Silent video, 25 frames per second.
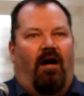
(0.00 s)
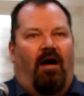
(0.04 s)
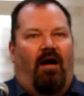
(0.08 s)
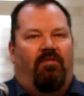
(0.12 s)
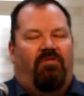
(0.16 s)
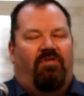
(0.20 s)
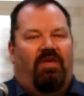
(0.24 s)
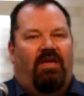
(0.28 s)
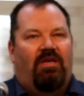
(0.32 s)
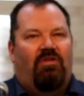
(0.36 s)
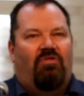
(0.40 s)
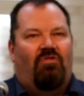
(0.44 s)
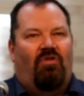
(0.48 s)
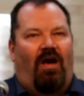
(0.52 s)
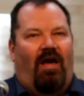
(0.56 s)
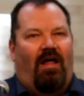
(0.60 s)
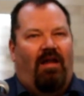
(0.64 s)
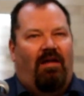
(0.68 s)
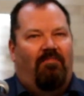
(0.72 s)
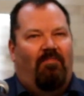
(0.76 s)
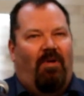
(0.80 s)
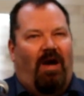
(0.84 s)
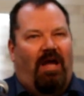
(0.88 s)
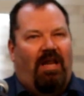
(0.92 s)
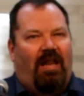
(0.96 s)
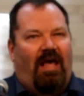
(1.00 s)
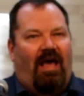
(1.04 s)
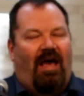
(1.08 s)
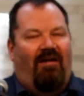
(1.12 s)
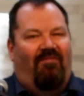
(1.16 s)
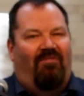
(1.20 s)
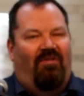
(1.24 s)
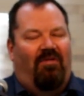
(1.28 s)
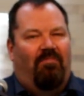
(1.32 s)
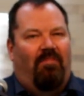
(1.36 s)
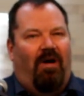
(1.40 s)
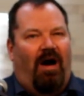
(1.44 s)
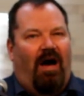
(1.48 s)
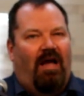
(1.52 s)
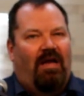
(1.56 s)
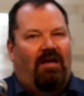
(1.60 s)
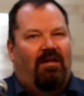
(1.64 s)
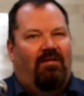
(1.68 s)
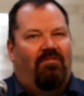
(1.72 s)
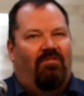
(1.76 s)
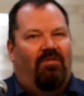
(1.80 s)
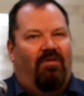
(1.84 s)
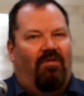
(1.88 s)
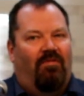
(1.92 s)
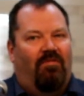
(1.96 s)
I think John might have in
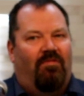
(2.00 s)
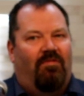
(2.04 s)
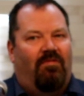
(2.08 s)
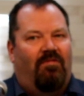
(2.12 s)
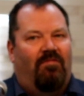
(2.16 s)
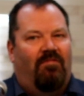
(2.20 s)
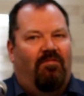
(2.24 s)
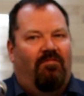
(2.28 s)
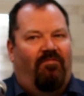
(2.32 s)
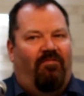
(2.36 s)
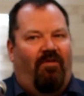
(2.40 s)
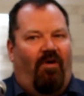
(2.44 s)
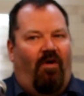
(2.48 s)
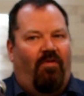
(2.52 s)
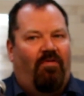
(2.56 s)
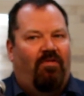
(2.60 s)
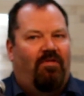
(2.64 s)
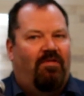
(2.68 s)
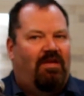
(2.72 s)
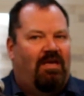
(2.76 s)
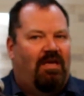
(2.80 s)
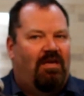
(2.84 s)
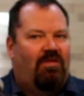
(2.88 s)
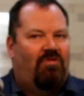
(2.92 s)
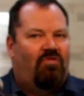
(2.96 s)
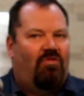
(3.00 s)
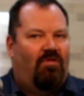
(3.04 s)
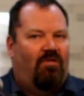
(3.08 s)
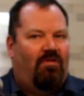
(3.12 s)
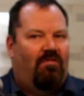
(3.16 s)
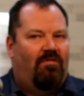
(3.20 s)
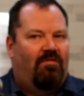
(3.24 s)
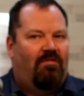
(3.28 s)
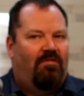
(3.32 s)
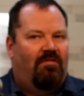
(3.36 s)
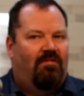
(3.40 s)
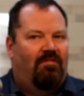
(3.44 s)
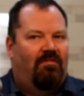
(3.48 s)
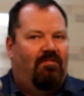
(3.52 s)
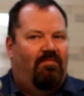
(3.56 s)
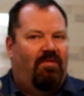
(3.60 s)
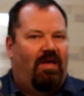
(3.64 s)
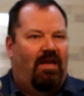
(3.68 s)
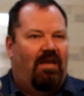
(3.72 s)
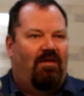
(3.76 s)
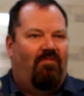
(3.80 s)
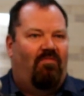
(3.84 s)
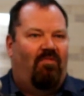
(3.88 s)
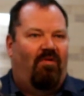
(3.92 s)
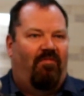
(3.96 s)
mind those false teachers
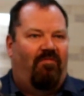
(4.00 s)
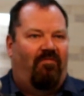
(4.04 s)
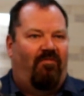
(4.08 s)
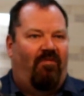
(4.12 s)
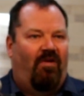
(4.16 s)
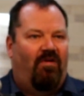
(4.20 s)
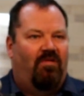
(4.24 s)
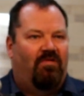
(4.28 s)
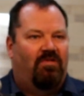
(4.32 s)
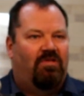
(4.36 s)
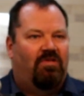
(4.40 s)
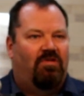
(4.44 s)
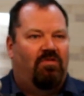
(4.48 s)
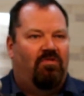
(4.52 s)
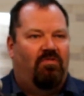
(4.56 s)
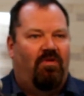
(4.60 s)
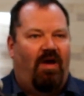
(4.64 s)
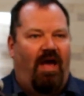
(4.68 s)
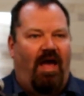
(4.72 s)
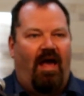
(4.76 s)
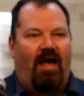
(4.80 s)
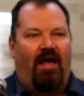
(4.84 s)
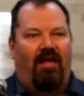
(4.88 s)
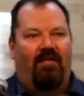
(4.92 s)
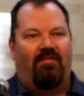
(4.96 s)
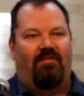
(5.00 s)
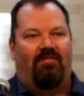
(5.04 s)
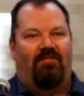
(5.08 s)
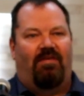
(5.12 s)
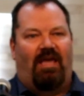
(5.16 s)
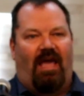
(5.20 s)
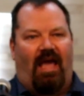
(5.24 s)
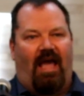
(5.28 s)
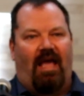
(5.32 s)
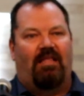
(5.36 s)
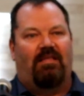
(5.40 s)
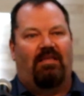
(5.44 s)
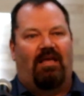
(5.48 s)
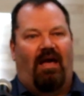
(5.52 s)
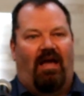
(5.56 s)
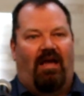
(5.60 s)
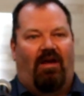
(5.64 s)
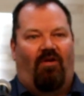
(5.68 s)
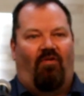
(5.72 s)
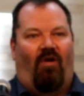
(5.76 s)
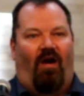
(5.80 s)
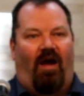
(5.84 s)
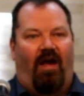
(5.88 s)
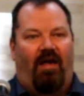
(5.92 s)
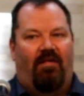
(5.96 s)
that he referred to as the
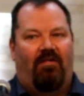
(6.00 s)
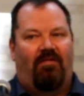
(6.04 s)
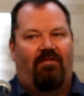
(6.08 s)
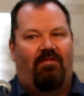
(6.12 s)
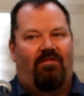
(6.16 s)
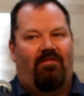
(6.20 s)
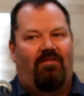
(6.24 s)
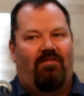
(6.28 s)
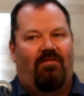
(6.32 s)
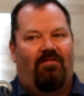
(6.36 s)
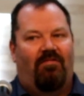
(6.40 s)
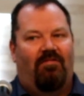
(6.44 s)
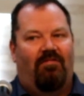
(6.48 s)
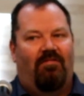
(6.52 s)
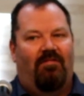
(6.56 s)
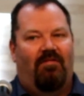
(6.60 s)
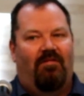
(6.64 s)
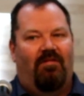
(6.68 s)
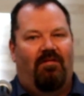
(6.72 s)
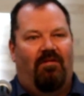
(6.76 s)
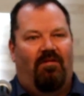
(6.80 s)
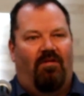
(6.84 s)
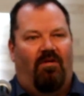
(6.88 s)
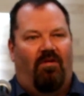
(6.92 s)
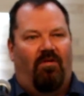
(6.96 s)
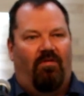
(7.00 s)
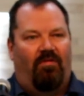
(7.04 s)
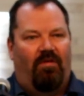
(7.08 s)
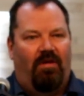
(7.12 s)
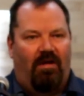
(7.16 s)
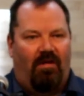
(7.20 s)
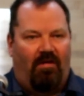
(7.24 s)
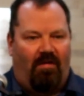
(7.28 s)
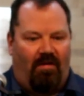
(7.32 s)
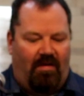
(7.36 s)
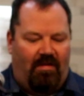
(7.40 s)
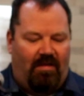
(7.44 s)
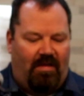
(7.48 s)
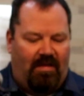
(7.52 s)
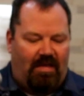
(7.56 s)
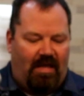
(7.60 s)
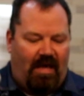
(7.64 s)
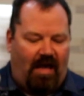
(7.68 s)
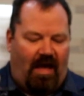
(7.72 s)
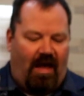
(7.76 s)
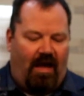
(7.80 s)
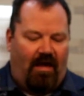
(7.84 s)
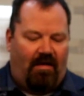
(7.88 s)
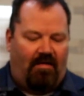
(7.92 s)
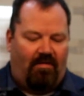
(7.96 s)
antichrists earlier in the
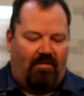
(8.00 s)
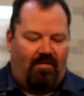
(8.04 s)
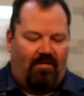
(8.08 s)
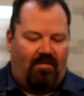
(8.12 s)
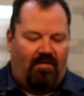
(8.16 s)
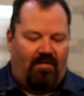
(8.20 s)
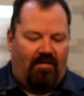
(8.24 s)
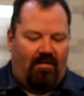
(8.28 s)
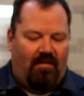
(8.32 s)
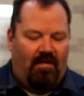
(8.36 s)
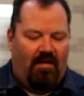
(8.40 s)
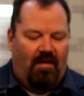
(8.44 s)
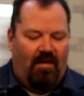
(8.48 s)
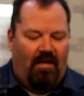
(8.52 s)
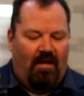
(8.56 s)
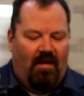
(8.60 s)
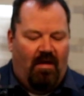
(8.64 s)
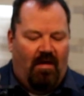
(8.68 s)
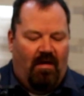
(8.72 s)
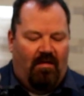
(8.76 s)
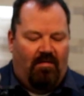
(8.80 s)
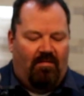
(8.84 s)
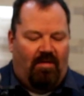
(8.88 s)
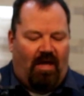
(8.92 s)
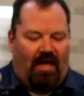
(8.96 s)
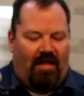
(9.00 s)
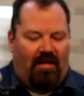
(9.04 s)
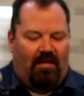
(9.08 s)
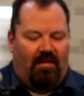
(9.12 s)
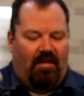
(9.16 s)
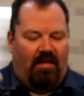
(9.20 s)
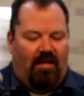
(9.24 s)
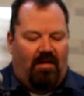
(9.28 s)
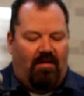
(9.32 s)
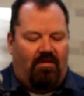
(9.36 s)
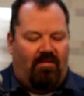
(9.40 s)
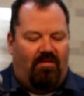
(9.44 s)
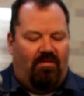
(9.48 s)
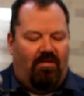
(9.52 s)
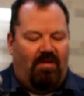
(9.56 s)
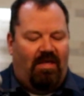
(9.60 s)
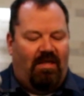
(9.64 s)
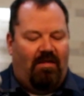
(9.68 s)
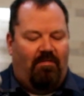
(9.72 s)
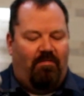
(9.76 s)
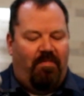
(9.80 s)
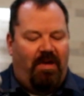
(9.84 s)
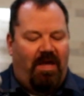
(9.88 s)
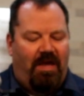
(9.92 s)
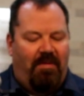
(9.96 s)
text. That it's
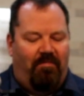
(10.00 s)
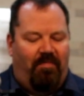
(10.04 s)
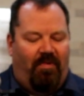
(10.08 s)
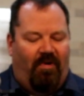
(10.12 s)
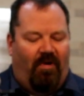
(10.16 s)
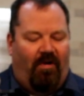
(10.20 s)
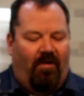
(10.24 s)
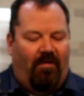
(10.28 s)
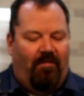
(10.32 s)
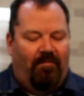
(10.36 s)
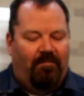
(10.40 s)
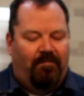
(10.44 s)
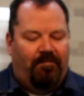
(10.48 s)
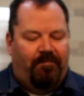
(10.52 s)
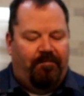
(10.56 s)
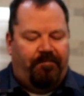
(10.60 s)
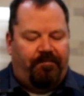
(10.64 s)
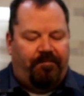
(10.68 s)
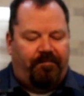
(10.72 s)
these people